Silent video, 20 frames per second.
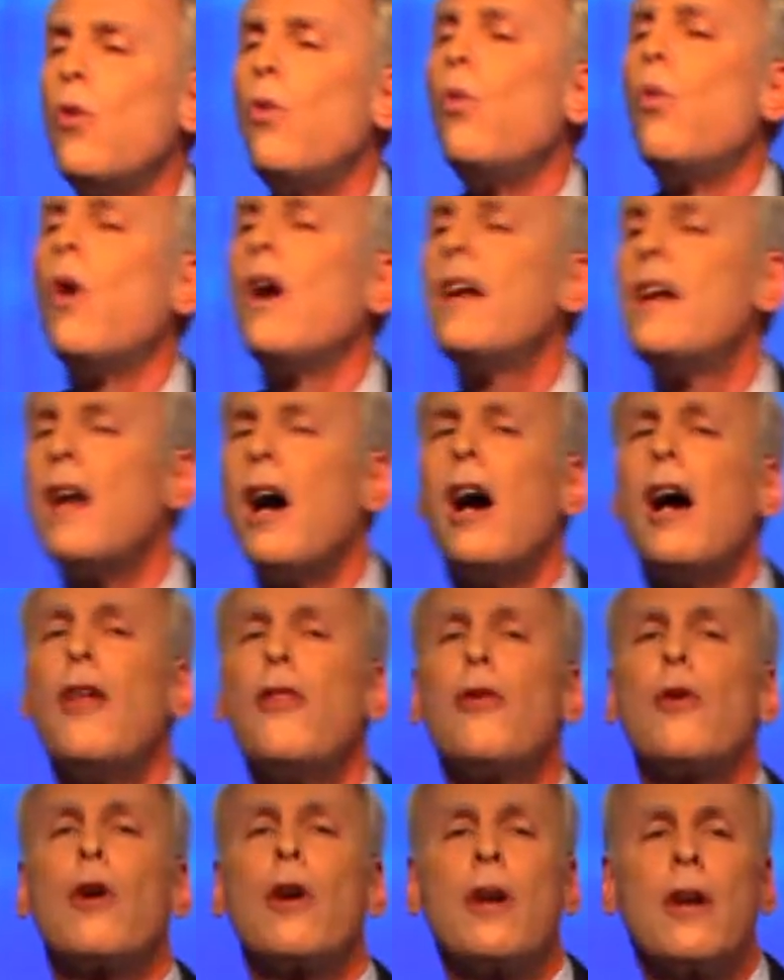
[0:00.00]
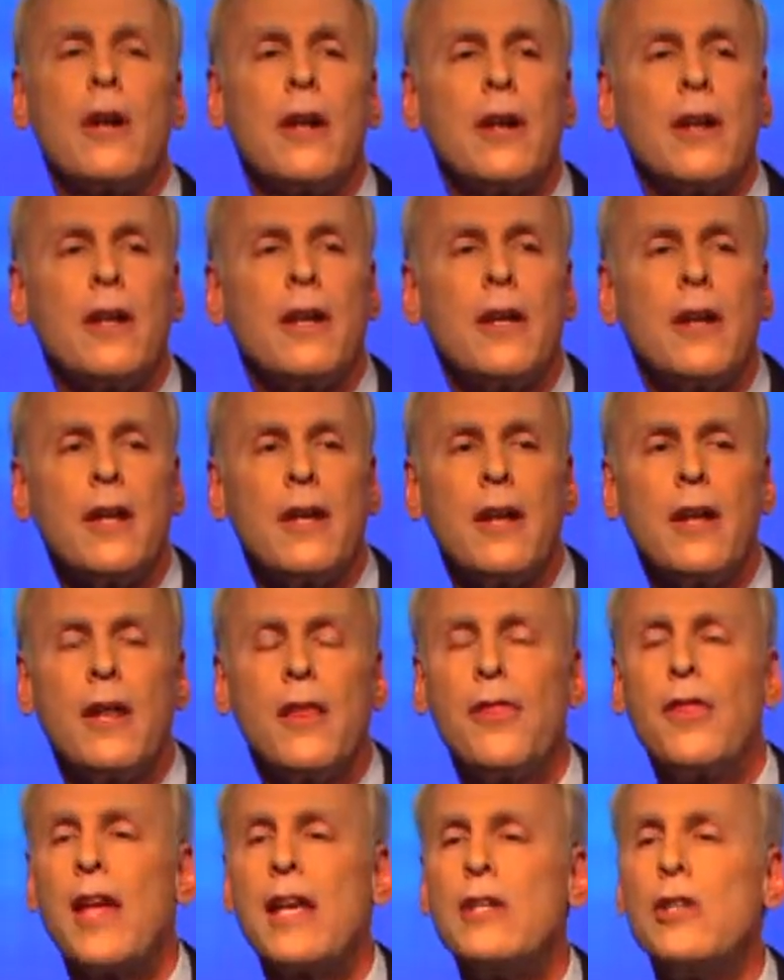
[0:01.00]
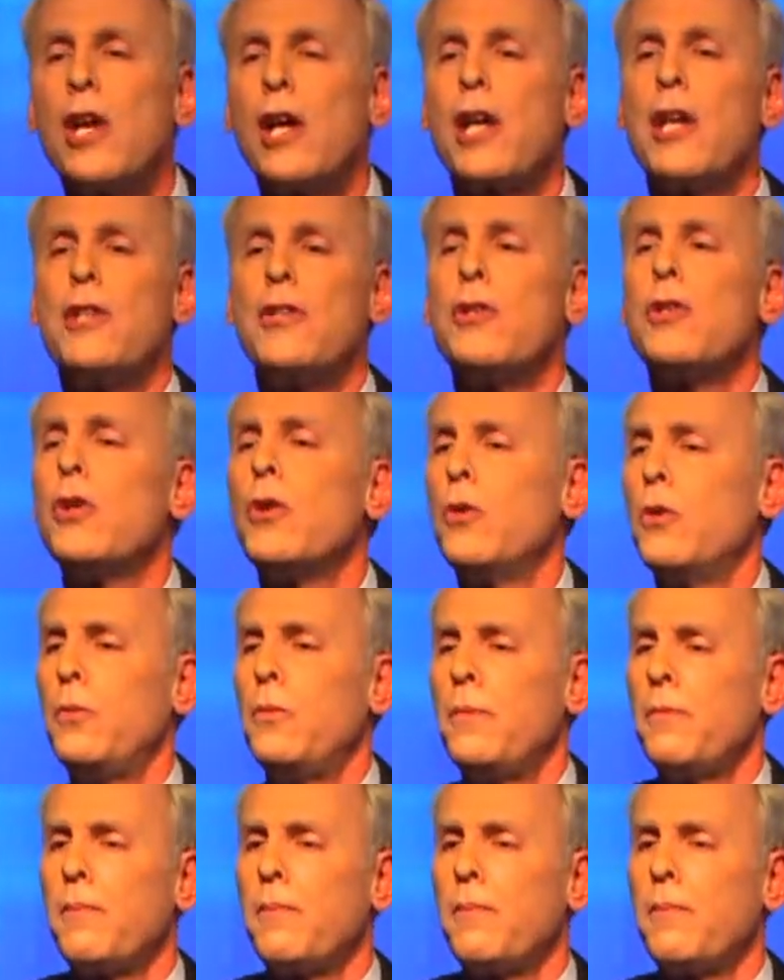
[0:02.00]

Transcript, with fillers: you one other thing you can do.